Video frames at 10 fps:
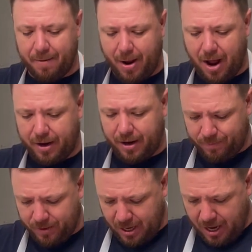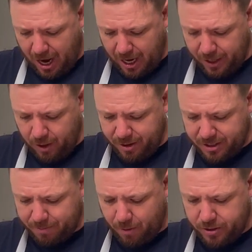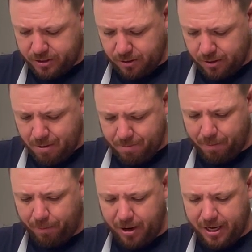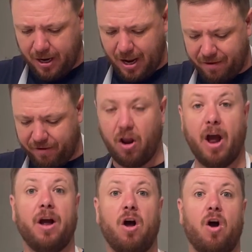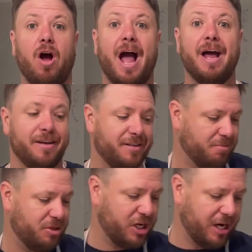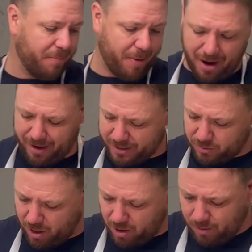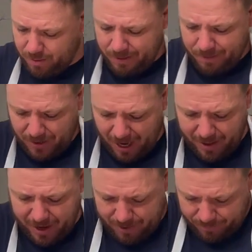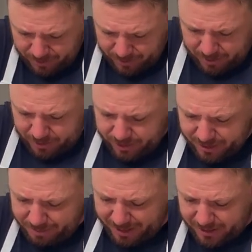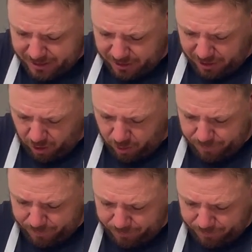powder, a little bit of smoked paprika, and if you like it hot, add some chilli powder as well. And then just mix this to coat.